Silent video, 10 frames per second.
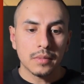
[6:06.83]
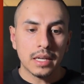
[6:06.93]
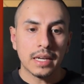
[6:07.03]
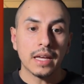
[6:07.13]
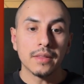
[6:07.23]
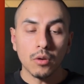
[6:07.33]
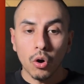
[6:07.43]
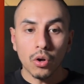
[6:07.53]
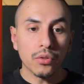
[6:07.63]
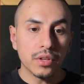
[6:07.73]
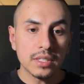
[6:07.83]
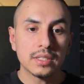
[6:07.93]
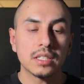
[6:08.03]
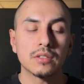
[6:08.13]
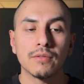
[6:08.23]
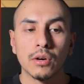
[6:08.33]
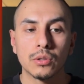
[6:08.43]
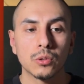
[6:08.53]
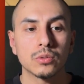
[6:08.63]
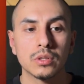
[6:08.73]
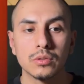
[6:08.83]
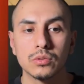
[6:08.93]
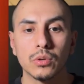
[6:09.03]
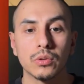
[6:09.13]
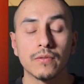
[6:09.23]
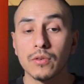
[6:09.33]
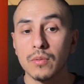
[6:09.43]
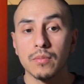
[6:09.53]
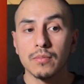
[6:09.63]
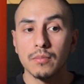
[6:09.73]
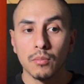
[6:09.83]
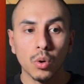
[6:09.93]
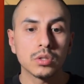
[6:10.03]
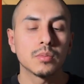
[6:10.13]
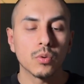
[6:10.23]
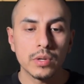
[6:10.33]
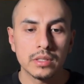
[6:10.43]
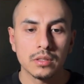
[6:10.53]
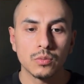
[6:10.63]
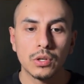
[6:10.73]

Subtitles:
And again, all of this gets funneled for multiple reasons.